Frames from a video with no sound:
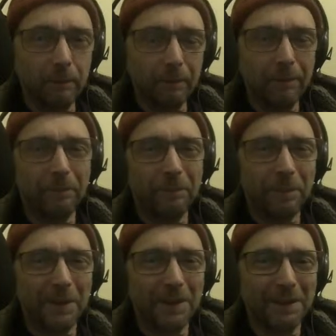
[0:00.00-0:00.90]
Yeah, I
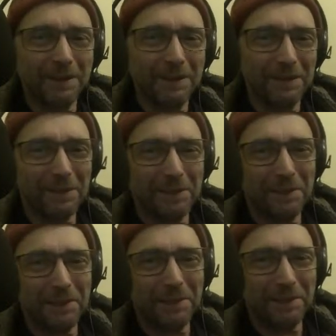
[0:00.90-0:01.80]
will.
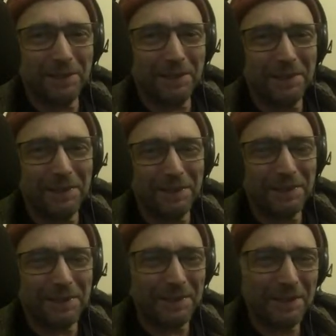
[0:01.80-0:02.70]
Well,
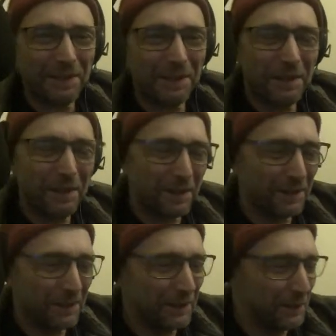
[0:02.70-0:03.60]
wherever
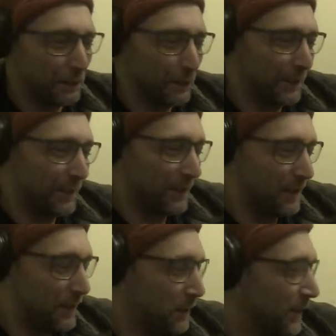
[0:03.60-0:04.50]
there is, I don't
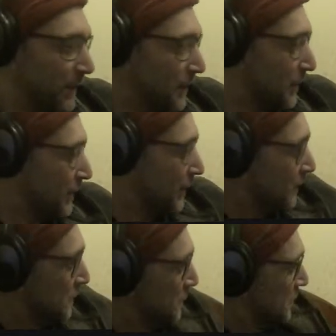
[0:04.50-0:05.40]
know, but
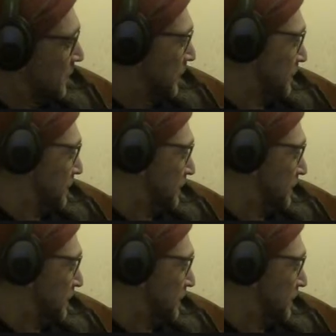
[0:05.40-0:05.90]
I will